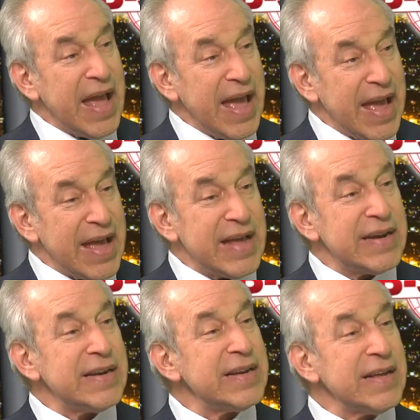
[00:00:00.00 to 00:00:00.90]

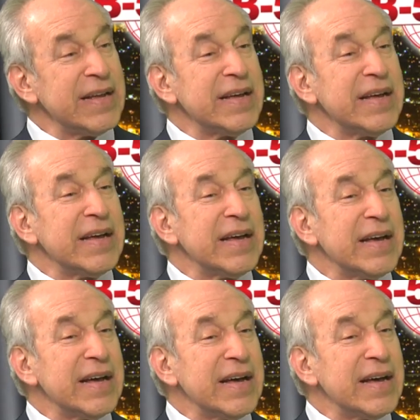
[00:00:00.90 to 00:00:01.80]
and
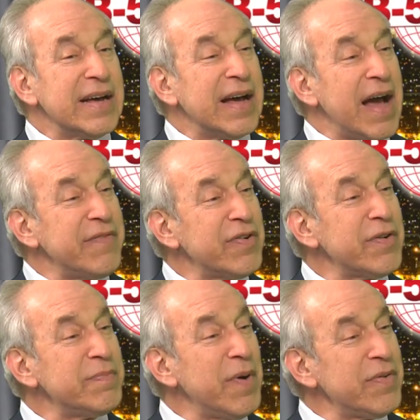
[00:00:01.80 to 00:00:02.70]
I've
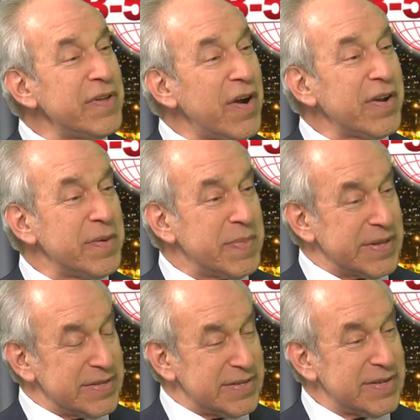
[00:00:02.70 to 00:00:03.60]
heard both
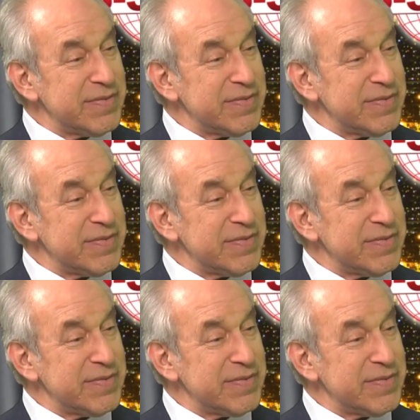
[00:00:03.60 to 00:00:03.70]
arguments